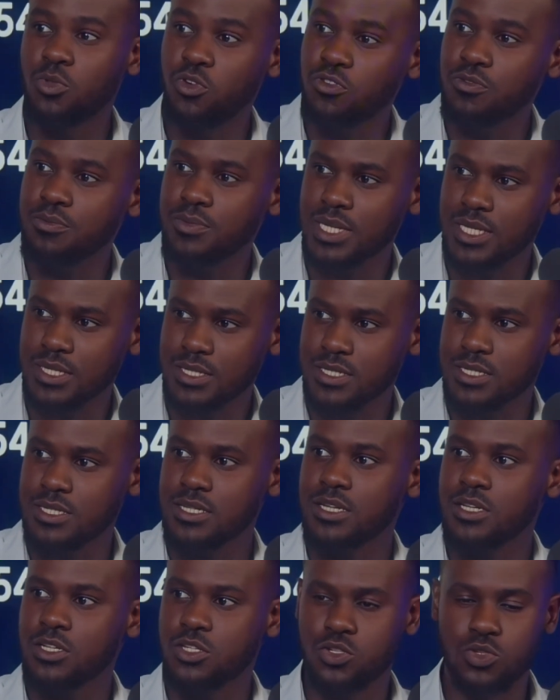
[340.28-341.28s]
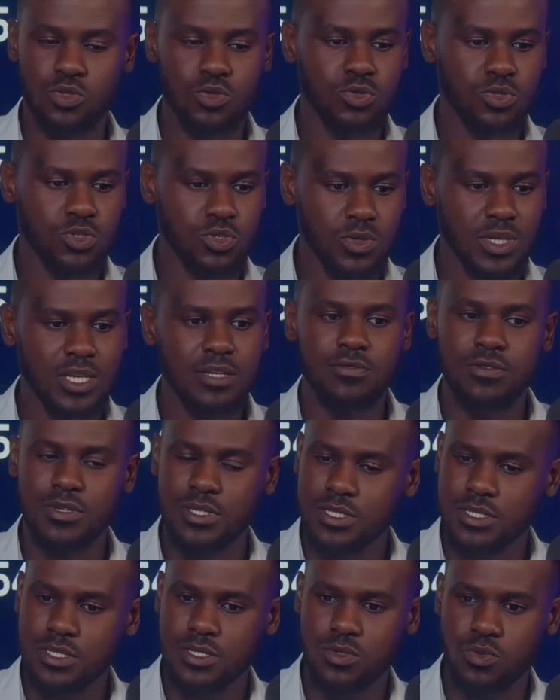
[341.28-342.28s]
movement, to give
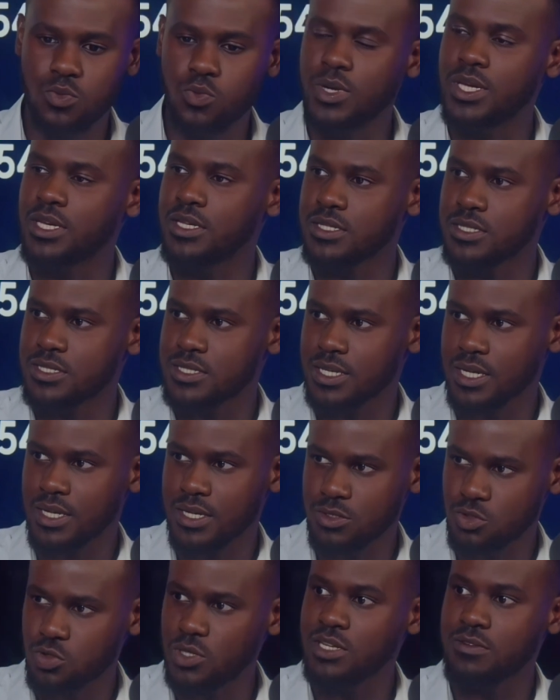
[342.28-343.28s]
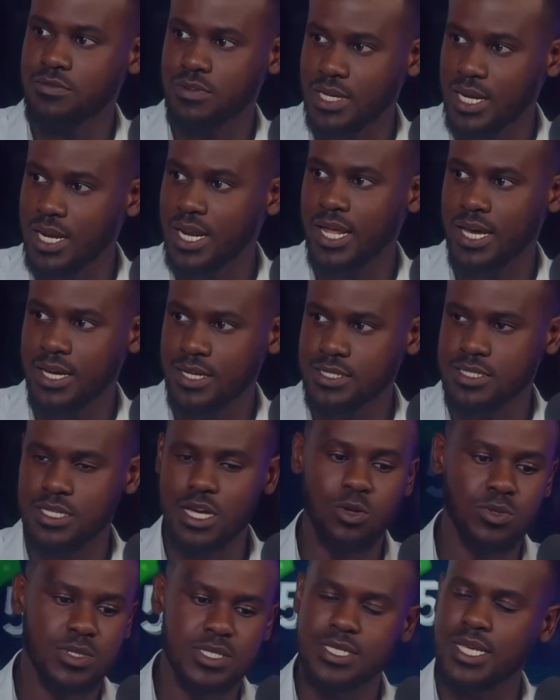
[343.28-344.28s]
it wings and to give it legs
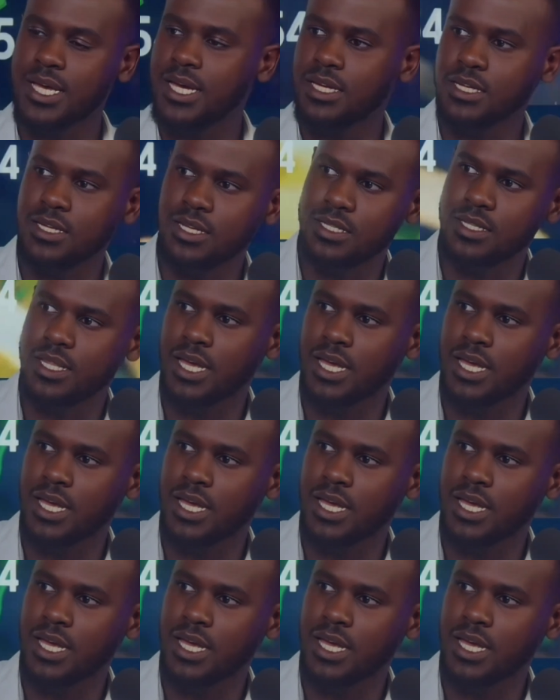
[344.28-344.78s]
outside